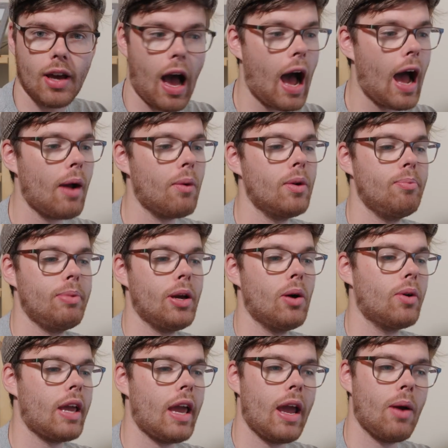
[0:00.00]
I would be
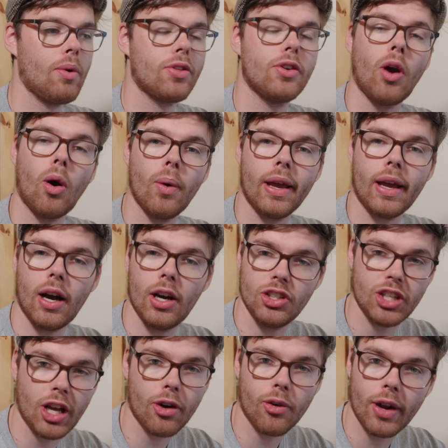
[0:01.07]
okay with going a
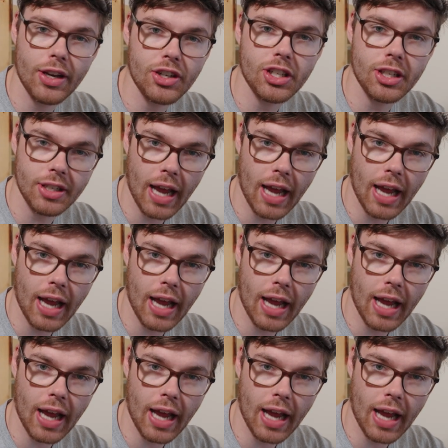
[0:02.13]
generation